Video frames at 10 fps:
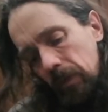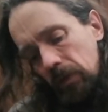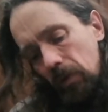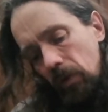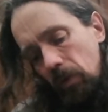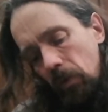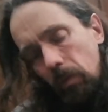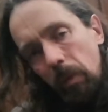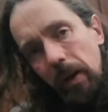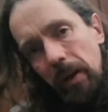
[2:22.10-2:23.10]
So
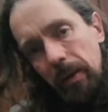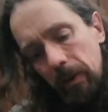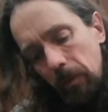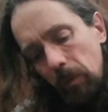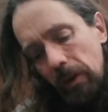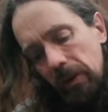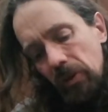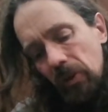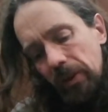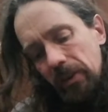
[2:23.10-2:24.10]
where it
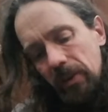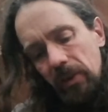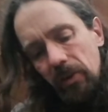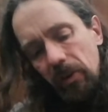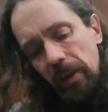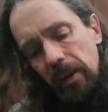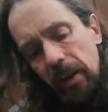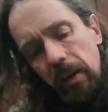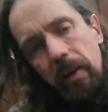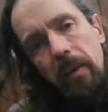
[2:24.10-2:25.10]
joins the tree,
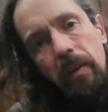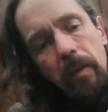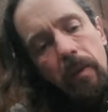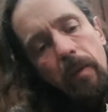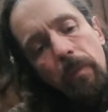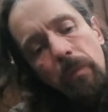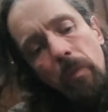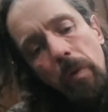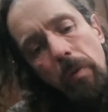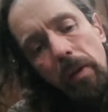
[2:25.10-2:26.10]

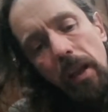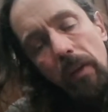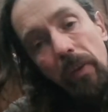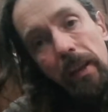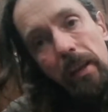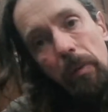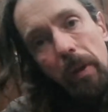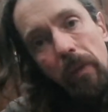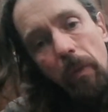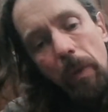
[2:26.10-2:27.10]
we will have a little
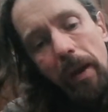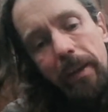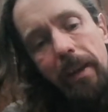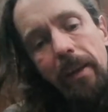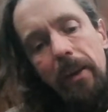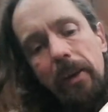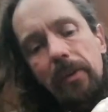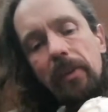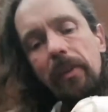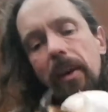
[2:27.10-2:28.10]
bit of a bark
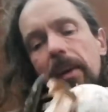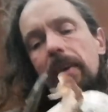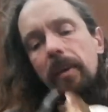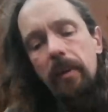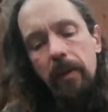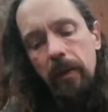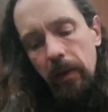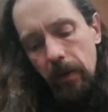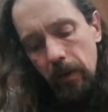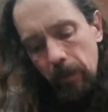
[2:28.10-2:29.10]
incursion there,
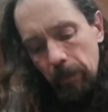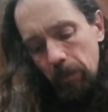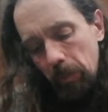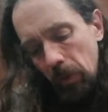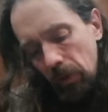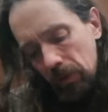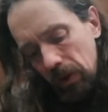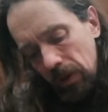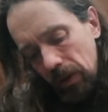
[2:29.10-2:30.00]
but